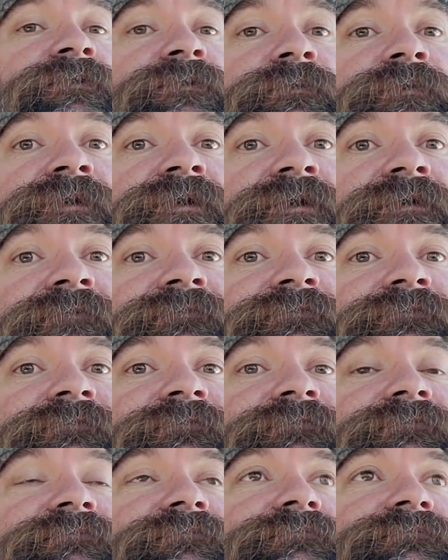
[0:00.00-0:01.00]
do enough,
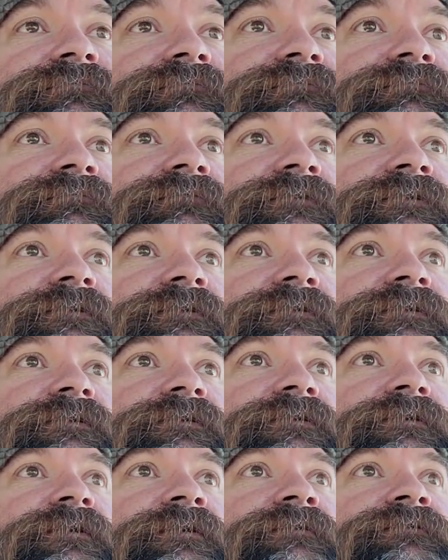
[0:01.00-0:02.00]

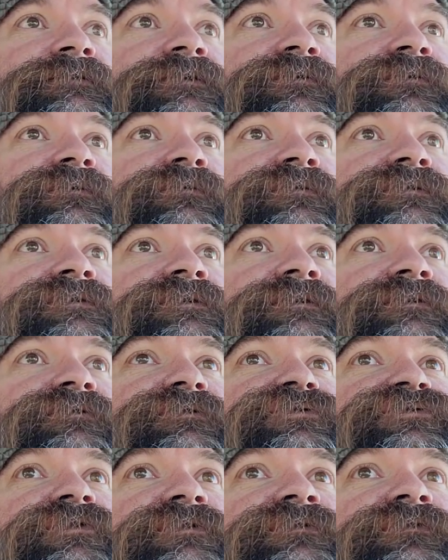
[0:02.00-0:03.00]
and so it was a little
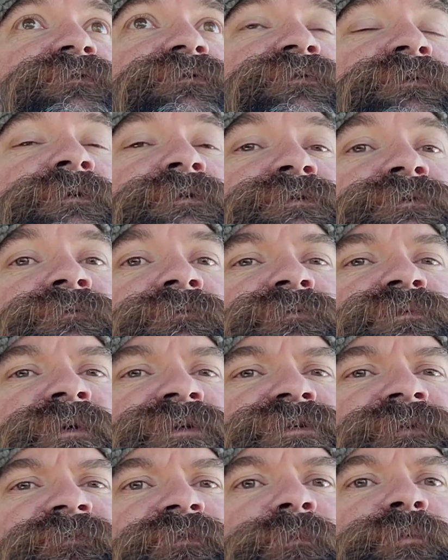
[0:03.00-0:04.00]
stressful,
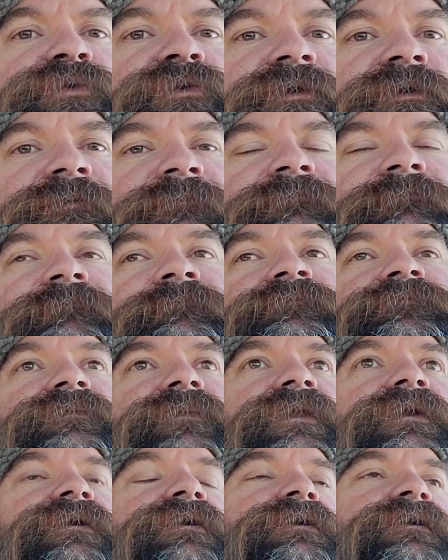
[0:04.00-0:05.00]
especially for Prin,
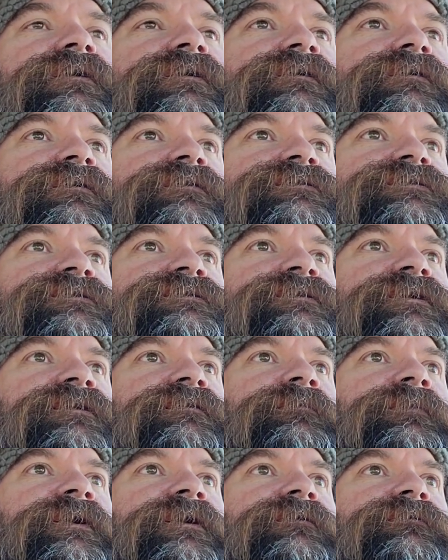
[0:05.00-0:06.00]
because she said
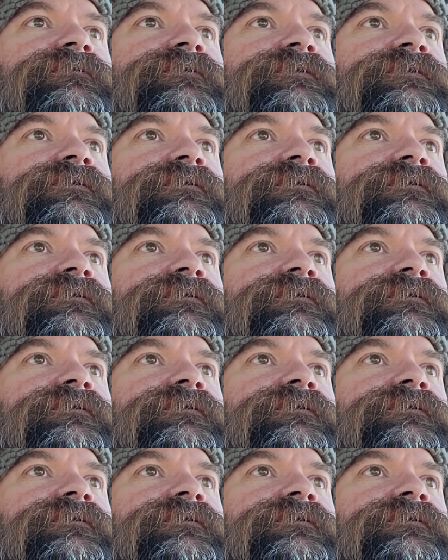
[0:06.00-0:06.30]
about